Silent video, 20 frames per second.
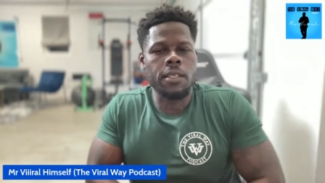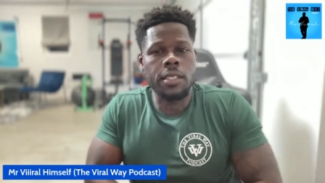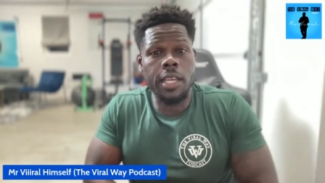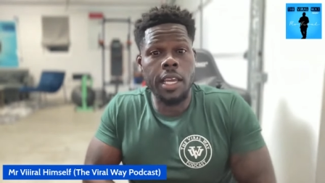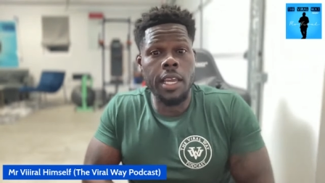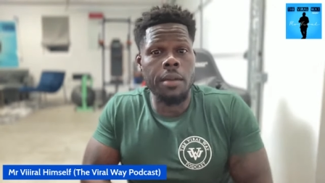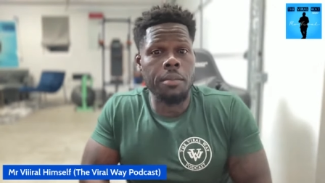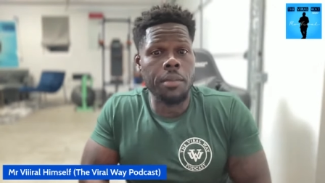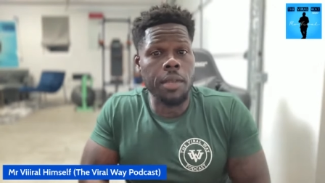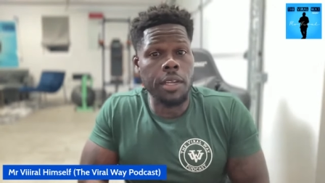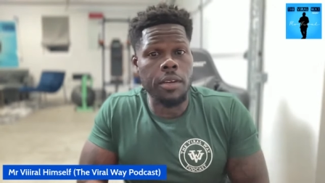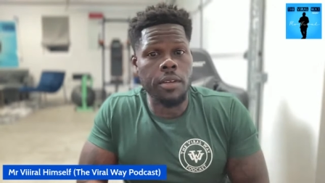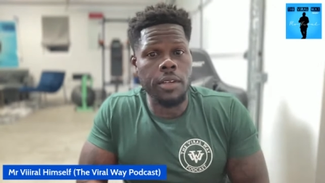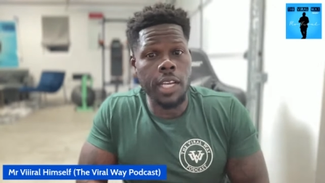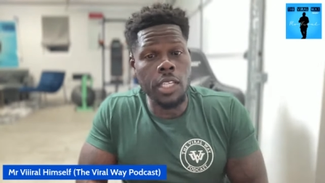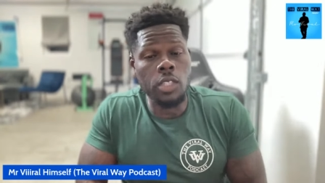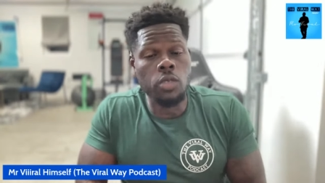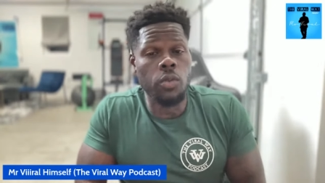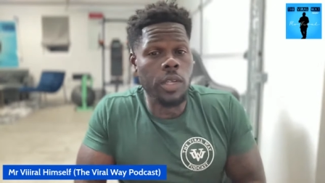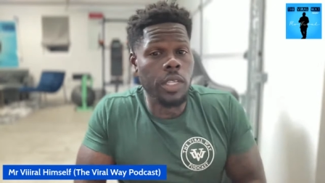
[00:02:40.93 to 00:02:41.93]
Damn near.
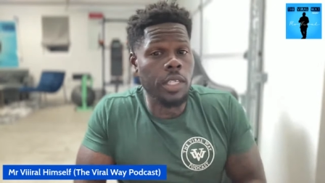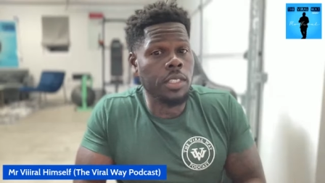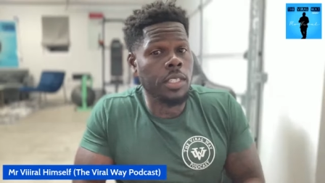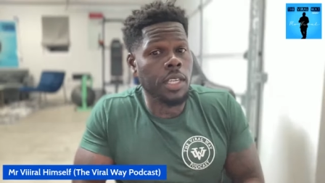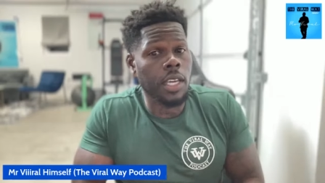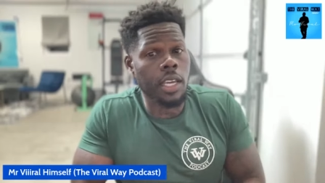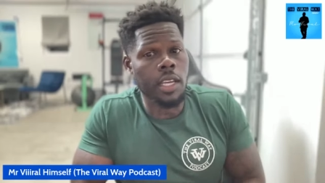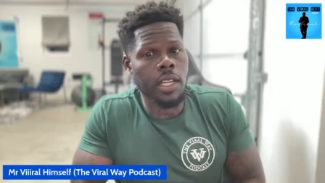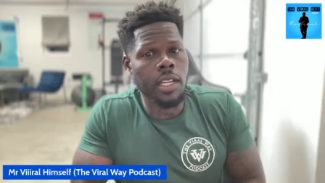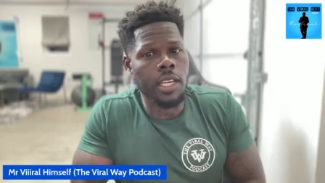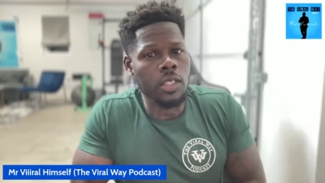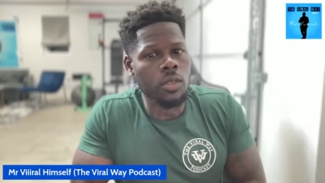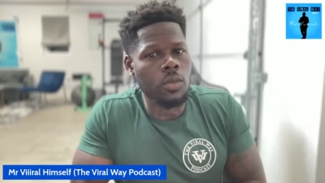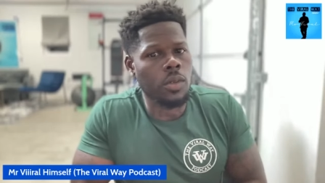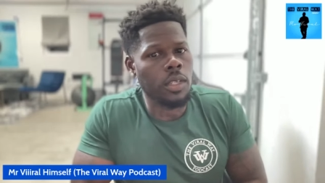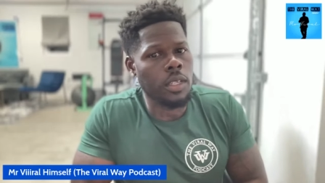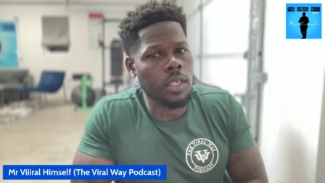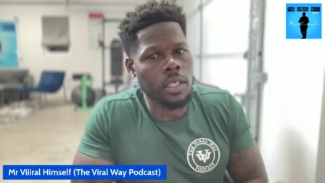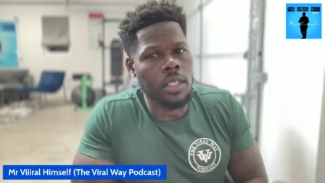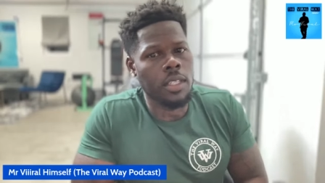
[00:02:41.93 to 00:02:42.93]
That's what he's saying. That's
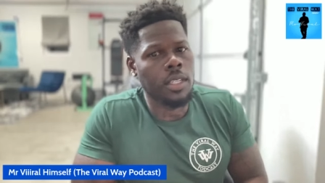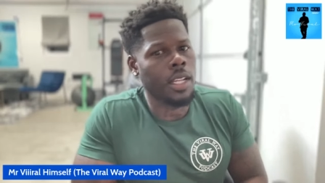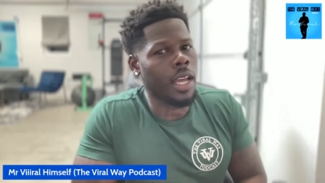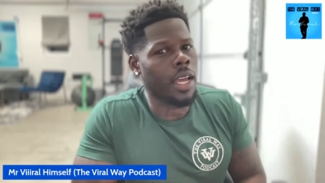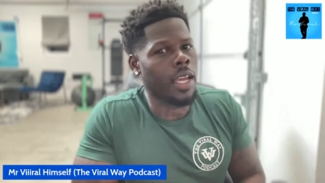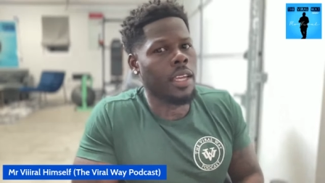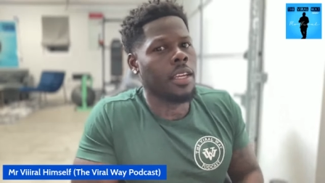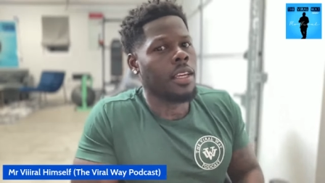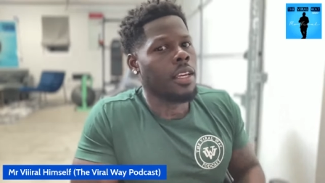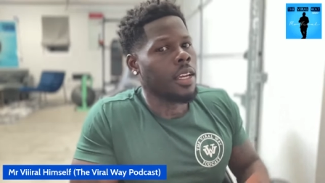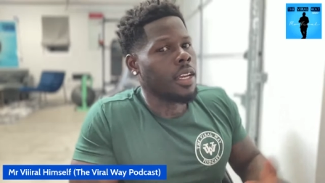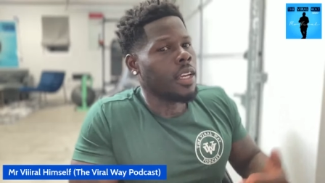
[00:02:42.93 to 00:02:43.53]
what he like.